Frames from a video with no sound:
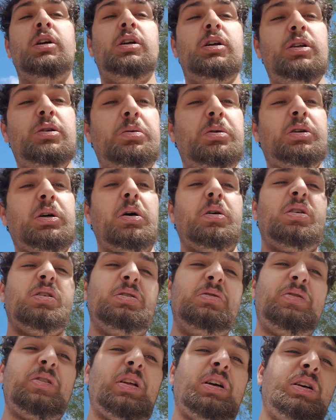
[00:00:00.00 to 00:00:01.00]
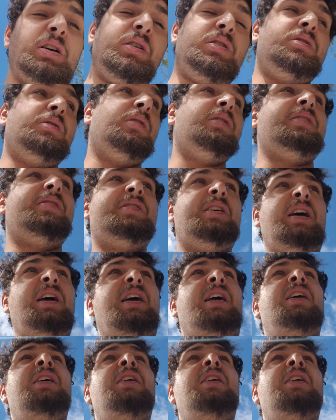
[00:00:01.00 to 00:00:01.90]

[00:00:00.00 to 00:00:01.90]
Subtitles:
You would go over there and you would say,